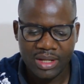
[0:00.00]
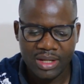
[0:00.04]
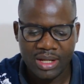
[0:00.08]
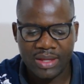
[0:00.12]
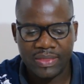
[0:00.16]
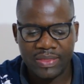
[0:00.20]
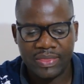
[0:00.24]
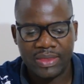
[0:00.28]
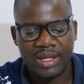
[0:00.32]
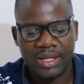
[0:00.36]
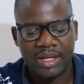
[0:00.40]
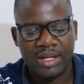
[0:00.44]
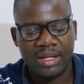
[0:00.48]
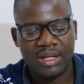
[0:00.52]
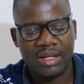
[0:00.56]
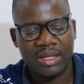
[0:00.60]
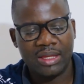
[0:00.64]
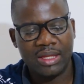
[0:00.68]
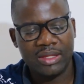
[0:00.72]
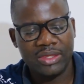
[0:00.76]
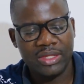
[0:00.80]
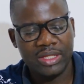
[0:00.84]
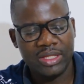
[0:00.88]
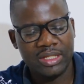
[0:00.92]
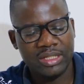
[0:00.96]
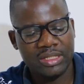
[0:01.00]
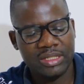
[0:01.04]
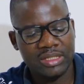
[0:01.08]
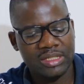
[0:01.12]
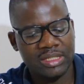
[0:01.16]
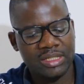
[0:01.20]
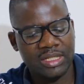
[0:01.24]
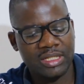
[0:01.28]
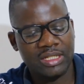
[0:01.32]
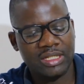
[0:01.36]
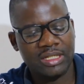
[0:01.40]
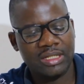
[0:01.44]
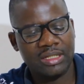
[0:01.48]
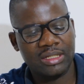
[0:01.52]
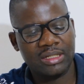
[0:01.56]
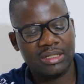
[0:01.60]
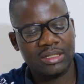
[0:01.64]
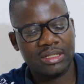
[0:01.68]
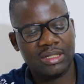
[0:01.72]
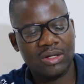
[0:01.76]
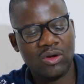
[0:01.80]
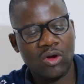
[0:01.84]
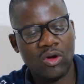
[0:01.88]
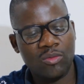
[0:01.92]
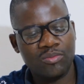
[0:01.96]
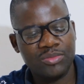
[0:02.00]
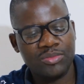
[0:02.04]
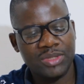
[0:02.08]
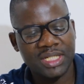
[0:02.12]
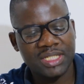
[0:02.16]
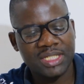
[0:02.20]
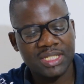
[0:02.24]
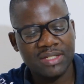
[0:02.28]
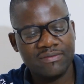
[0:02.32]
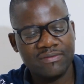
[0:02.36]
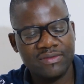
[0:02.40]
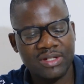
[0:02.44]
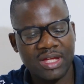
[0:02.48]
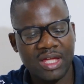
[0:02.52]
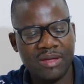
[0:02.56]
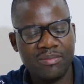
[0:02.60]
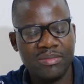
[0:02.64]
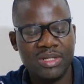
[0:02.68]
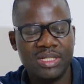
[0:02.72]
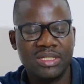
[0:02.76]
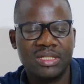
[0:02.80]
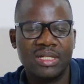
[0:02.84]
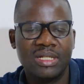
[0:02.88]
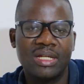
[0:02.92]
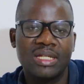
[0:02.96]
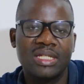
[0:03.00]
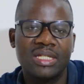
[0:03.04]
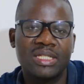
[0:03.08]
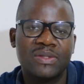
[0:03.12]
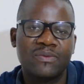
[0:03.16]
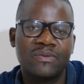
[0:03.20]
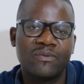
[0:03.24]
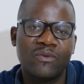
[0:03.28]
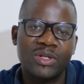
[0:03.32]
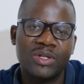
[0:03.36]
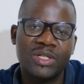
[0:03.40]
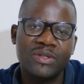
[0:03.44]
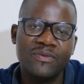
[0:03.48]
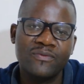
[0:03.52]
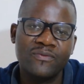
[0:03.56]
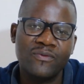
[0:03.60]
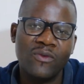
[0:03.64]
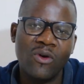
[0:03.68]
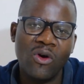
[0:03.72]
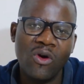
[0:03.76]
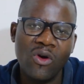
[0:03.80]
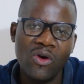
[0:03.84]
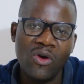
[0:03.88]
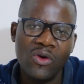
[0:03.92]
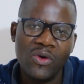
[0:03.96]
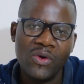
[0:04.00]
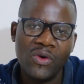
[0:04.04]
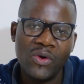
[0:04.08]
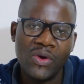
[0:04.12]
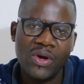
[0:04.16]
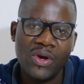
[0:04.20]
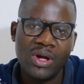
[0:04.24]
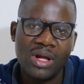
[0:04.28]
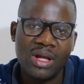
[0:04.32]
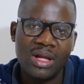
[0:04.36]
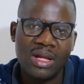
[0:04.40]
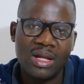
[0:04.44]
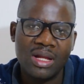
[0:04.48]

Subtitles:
And then the other thing is the objective diameter is 44,